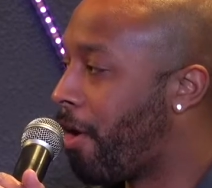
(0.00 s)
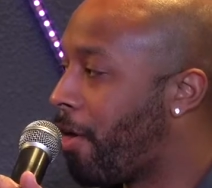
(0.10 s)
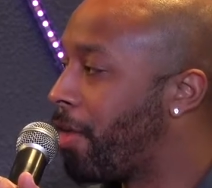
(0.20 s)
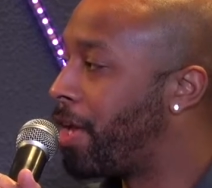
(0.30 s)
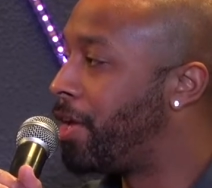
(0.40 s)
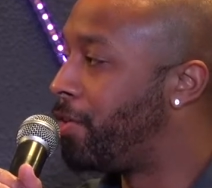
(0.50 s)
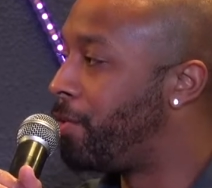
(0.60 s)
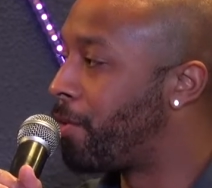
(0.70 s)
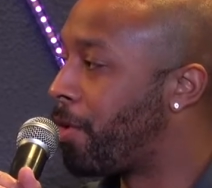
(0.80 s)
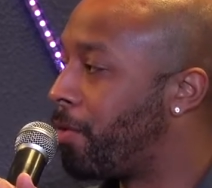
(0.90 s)
all that he
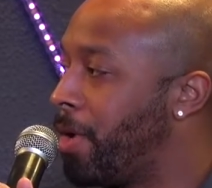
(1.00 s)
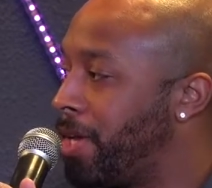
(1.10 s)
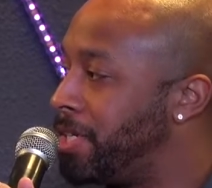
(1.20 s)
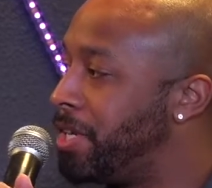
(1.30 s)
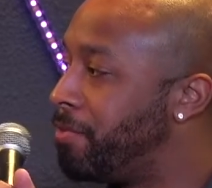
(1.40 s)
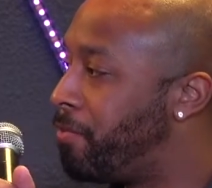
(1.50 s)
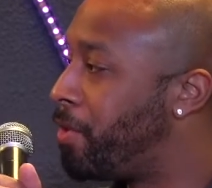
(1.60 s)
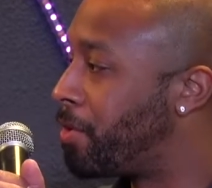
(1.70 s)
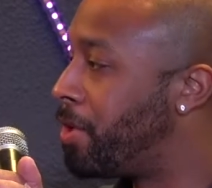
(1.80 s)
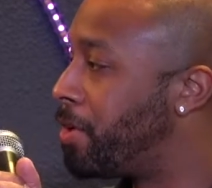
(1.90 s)
endured on the way didn't
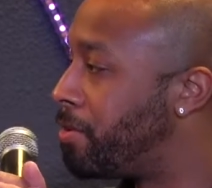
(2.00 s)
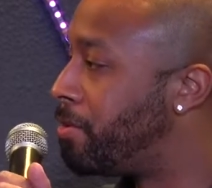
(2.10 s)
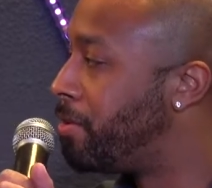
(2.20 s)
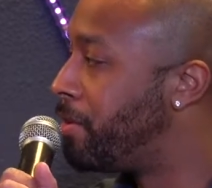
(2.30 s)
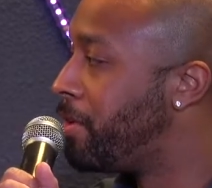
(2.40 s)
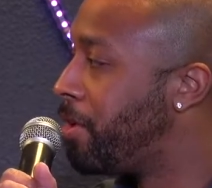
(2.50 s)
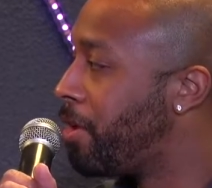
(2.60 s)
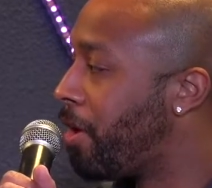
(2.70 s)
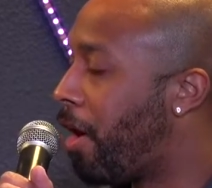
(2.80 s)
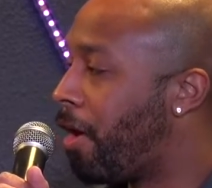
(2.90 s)
feel good
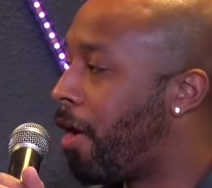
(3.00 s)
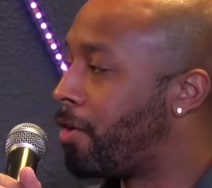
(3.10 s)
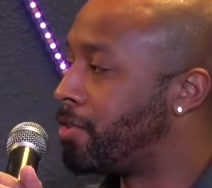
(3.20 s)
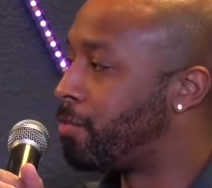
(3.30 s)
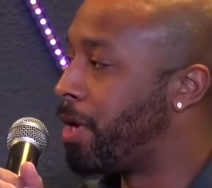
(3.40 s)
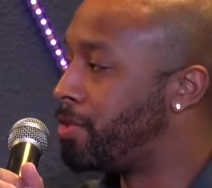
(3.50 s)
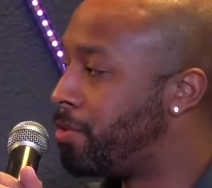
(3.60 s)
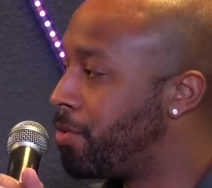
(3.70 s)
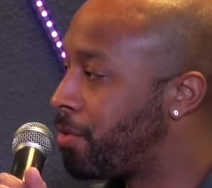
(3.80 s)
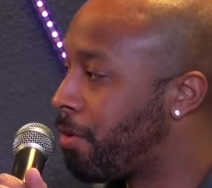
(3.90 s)
on his way
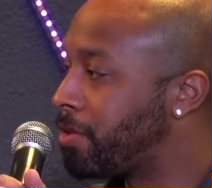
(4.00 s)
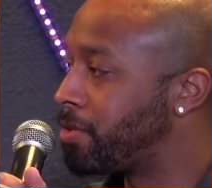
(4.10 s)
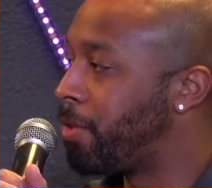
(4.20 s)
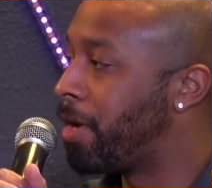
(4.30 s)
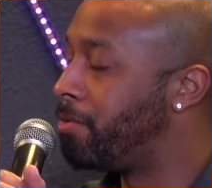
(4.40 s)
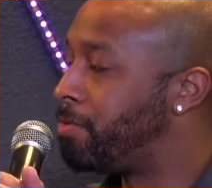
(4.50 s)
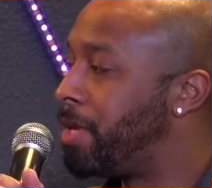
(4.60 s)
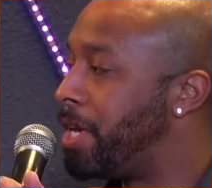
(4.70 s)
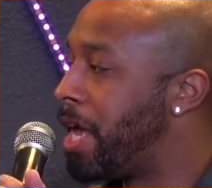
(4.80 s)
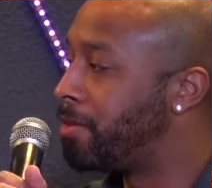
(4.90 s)
to the cross and while he was
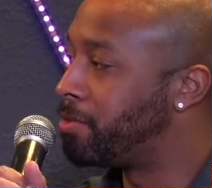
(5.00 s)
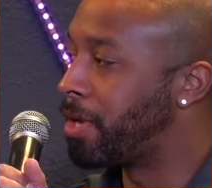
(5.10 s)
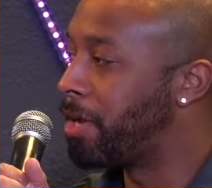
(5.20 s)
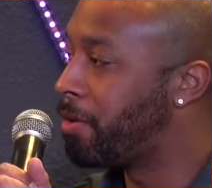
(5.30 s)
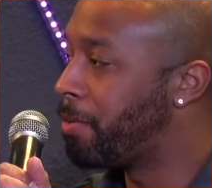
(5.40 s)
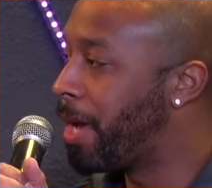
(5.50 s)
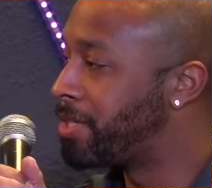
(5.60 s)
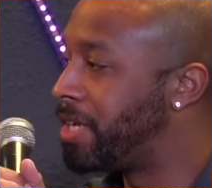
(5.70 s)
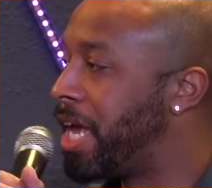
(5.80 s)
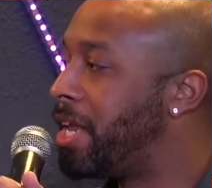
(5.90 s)
being nailed to it. I don't
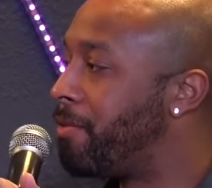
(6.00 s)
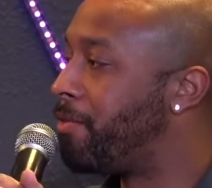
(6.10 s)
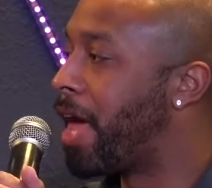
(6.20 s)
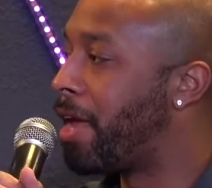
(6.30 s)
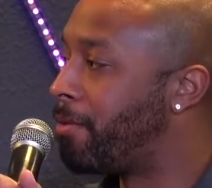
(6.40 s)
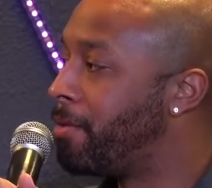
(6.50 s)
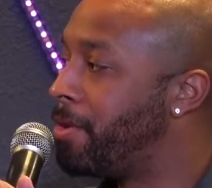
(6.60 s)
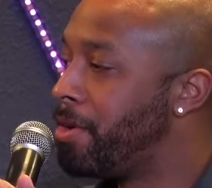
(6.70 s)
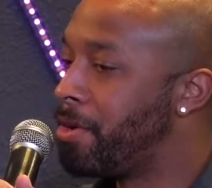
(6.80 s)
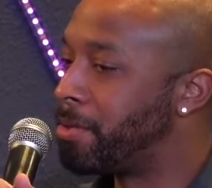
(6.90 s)
imagine any of that
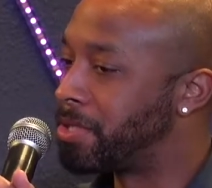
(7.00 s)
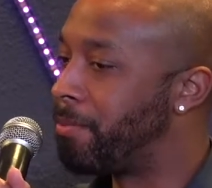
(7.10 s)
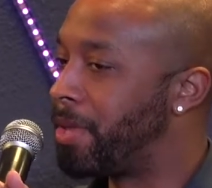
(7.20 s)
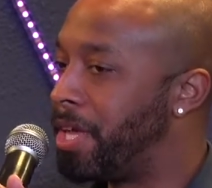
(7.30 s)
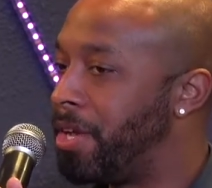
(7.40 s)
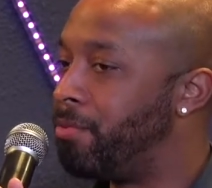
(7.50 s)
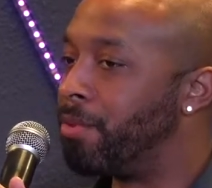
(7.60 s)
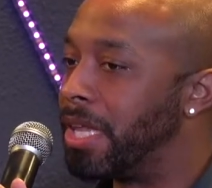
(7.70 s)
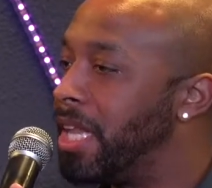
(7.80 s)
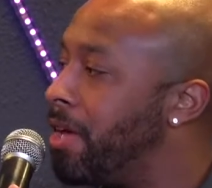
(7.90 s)
was something he'd
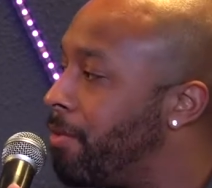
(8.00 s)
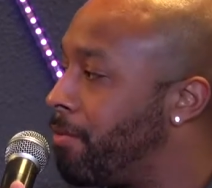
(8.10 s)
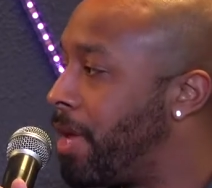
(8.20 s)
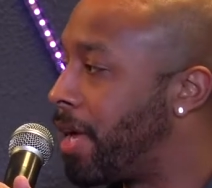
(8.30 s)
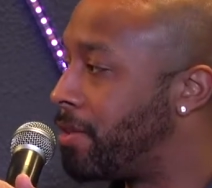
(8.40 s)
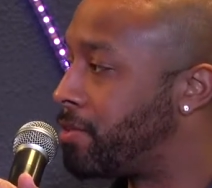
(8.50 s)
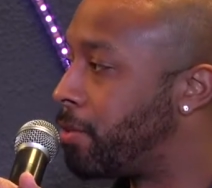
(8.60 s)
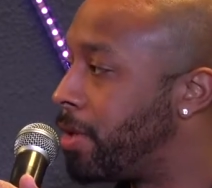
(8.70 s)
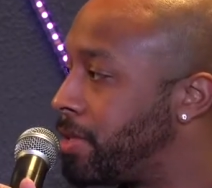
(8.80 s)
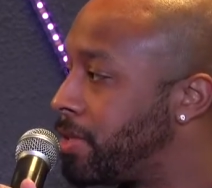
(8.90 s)
relive if he had the
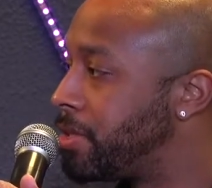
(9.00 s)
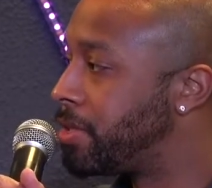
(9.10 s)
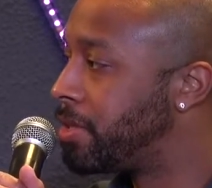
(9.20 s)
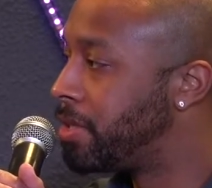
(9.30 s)
choice.